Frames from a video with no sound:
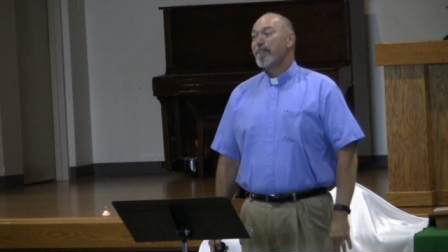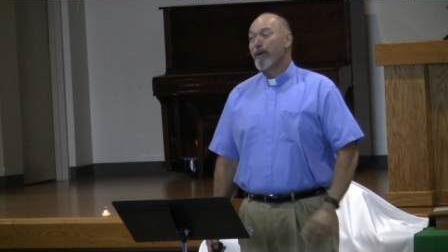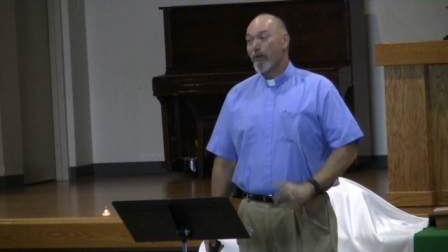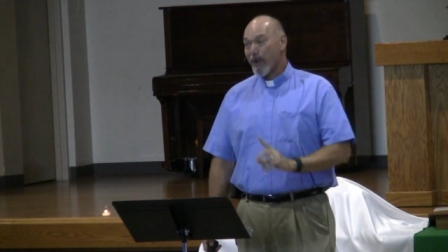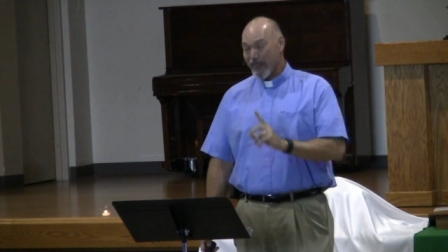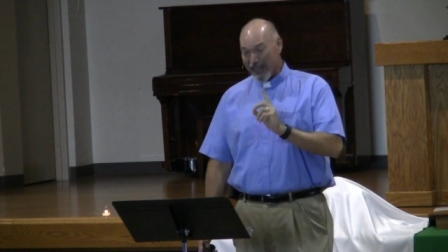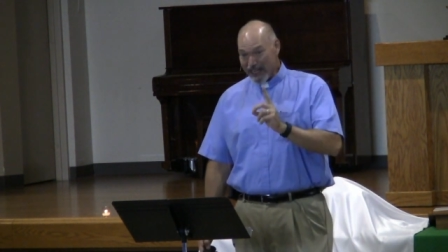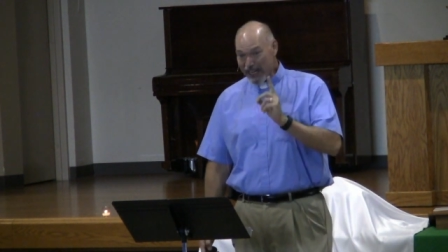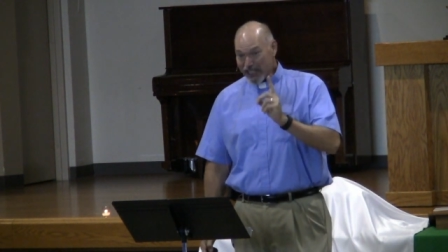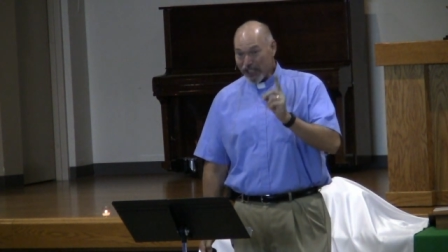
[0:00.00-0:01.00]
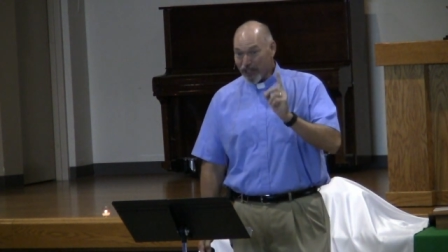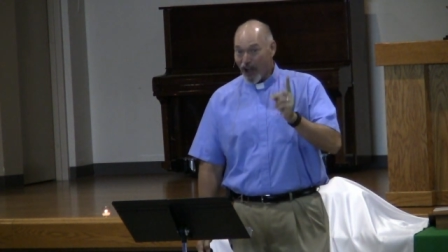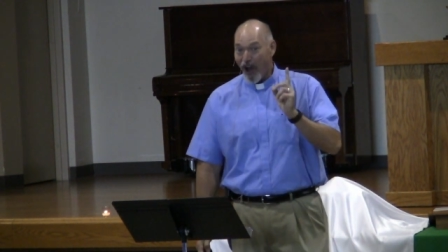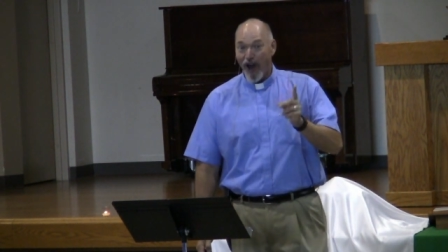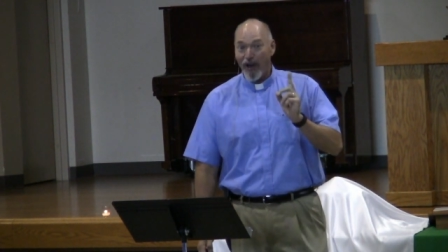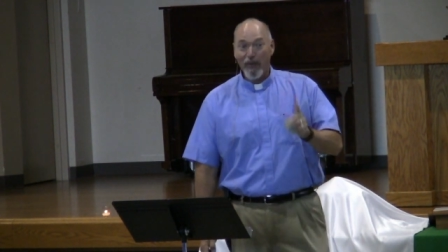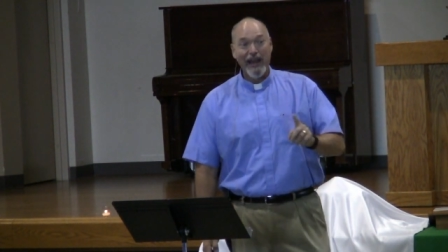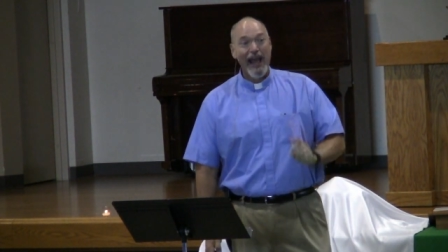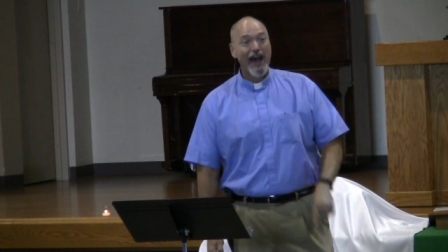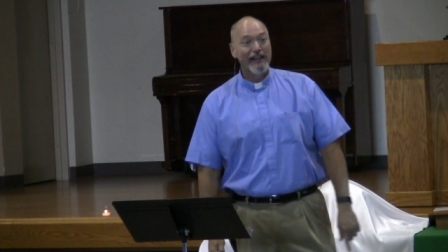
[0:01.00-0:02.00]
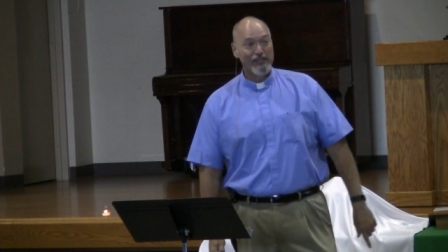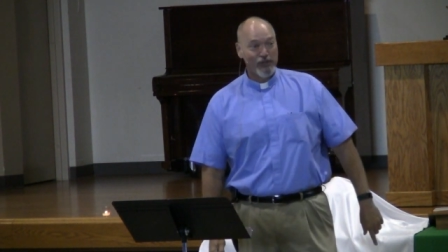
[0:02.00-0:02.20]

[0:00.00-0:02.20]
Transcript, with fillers: But when the initial call went out in